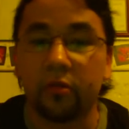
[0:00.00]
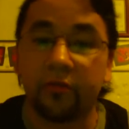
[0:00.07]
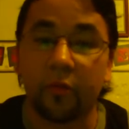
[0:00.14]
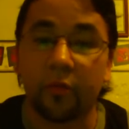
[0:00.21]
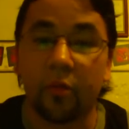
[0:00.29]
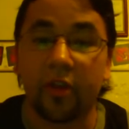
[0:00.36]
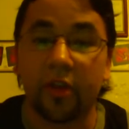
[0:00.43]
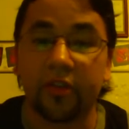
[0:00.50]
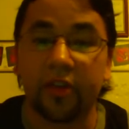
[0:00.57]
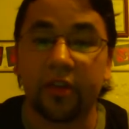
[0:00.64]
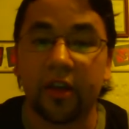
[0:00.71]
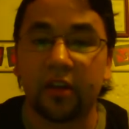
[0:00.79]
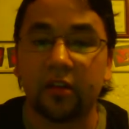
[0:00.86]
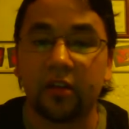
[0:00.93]
for one
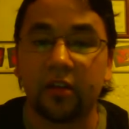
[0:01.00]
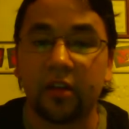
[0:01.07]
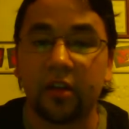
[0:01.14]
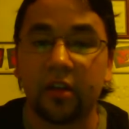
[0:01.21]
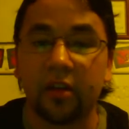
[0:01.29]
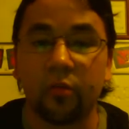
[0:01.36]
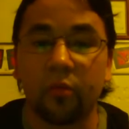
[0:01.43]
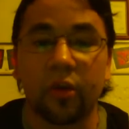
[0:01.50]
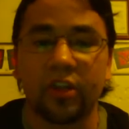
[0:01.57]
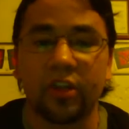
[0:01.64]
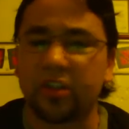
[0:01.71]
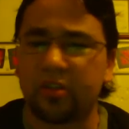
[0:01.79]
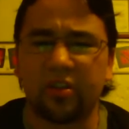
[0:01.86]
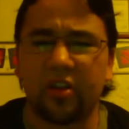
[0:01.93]
thing,
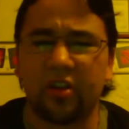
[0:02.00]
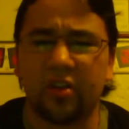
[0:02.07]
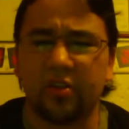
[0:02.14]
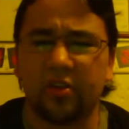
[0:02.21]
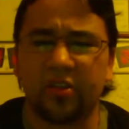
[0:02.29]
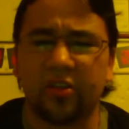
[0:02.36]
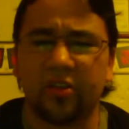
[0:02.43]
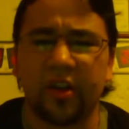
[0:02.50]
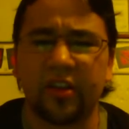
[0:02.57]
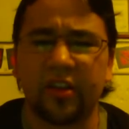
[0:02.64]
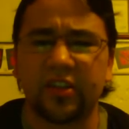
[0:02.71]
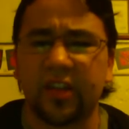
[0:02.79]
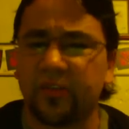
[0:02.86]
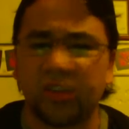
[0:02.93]
which, is a great
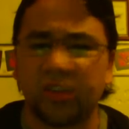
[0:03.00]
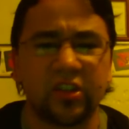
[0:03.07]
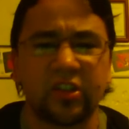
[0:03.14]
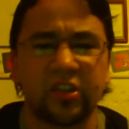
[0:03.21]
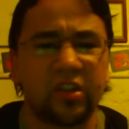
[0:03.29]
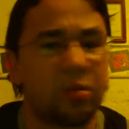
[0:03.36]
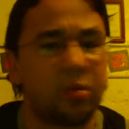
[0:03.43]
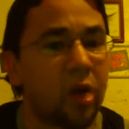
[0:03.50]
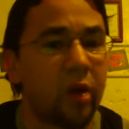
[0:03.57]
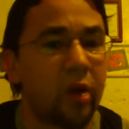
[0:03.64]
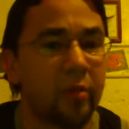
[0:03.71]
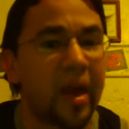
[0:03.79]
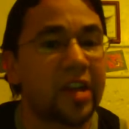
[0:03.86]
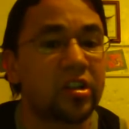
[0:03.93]
incentive just to see what all
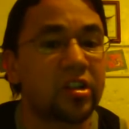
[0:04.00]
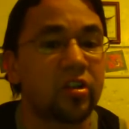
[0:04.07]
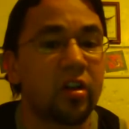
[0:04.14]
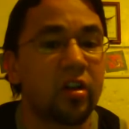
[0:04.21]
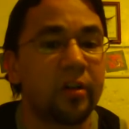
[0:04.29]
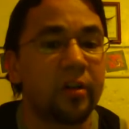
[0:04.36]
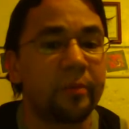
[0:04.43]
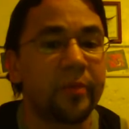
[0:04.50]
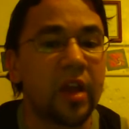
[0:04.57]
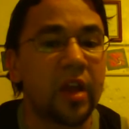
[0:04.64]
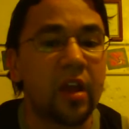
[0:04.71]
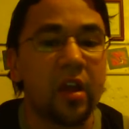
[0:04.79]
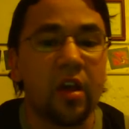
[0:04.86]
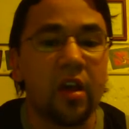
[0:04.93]
the matches are.
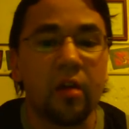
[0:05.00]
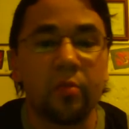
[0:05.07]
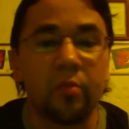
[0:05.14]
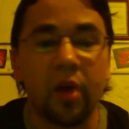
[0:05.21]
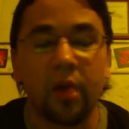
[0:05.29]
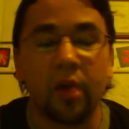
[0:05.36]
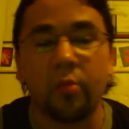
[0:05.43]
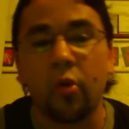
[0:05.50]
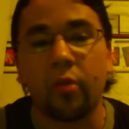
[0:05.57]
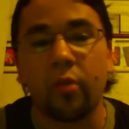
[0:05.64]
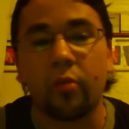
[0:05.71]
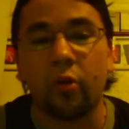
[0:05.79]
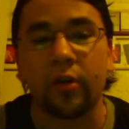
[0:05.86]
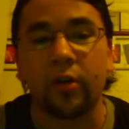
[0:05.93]
But more
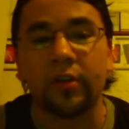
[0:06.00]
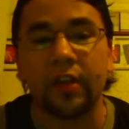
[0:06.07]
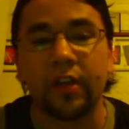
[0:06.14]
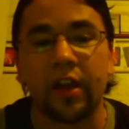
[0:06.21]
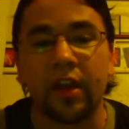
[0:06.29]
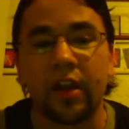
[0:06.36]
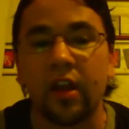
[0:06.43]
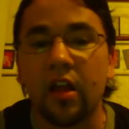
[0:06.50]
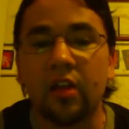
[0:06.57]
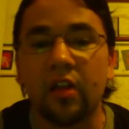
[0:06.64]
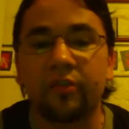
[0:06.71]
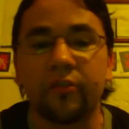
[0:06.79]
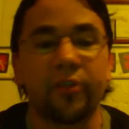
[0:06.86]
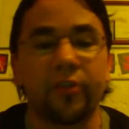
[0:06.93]
importantly,
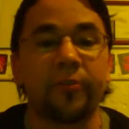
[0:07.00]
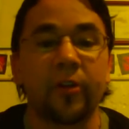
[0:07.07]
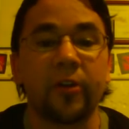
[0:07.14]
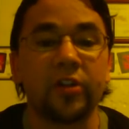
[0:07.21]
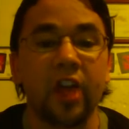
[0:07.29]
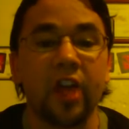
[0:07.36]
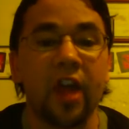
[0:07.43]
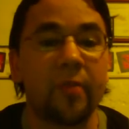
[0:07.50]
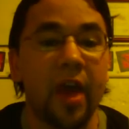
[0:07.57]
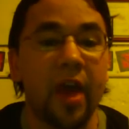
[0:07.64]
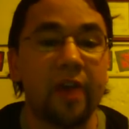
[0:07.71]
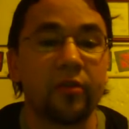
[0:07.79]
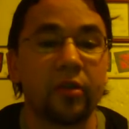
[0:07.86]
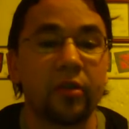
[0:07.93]
for the first time
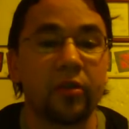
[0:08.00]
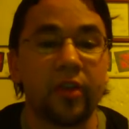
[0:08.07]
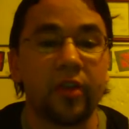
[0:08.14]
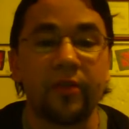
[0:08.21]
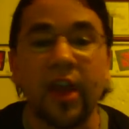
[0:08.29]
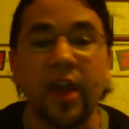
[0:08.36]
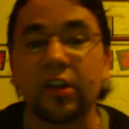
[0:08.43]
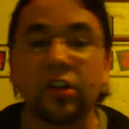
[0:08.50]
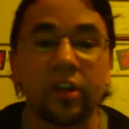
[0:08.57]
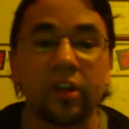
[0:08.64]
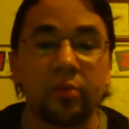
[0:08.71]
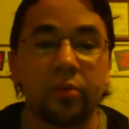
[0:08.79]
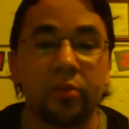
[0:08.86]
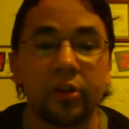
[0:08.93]
ever, they've
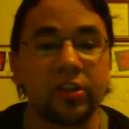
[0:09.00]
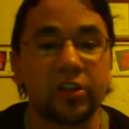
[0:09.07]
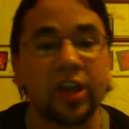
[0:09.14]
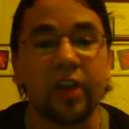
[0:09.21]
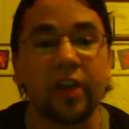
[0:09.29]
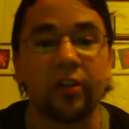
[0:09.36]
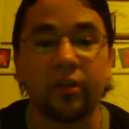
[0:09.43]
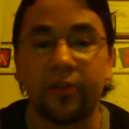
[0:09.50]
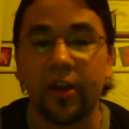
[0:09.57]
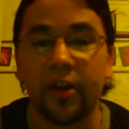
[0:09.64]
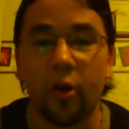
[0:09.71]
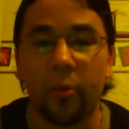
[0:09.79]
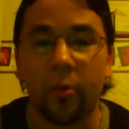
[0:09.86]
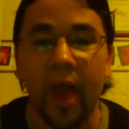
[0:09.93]
actually put together a
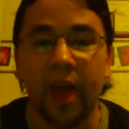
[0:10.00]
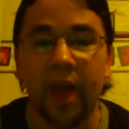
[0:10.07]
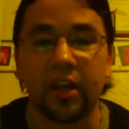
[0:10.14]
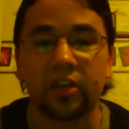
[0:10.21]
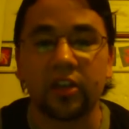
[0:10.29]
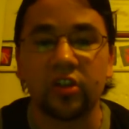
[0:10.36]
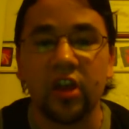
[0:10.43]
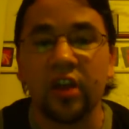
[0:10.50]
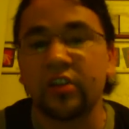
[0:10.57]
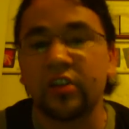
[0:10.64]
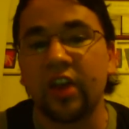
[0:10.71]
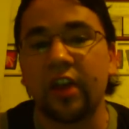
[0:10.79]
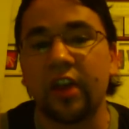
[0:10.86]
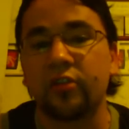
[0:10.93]
video package
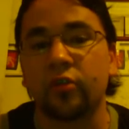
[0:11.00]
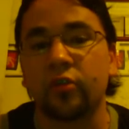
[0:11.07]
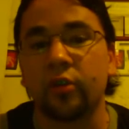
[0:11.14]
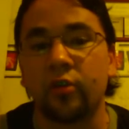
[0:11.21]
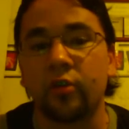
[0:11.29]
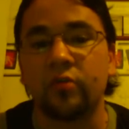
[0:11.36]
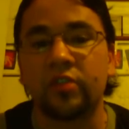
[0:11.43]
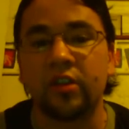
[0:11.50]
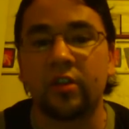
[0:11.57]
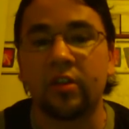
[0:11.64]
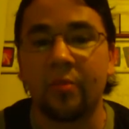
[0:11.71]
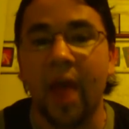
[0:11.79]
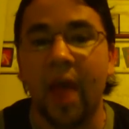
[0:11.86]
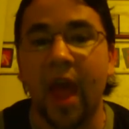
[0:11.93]
to introduce
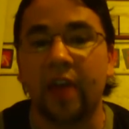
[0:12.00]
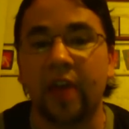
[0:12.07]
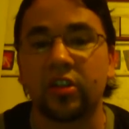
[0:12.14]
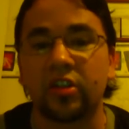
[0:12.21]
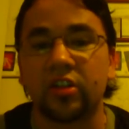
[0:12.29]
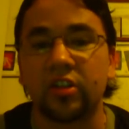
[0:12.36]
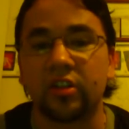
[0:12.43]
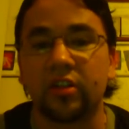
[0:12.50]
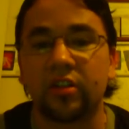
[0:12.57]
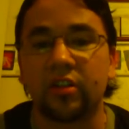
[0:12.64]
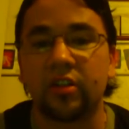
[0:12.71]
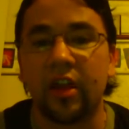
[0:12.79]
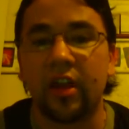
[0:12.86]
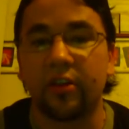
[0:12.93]
the match
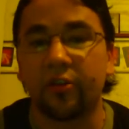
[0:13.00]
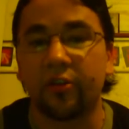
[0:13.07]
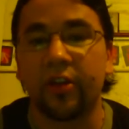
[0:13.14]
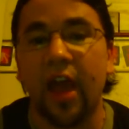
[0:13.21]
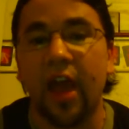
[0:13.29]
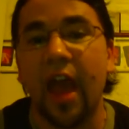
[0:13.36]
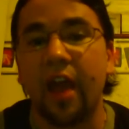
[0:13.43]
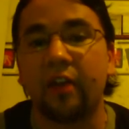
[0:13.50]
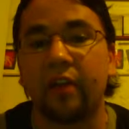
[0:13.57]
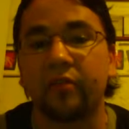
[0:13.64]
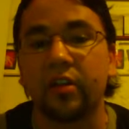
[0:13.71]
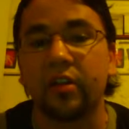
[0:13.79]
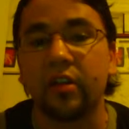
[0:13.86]
that you're going to have.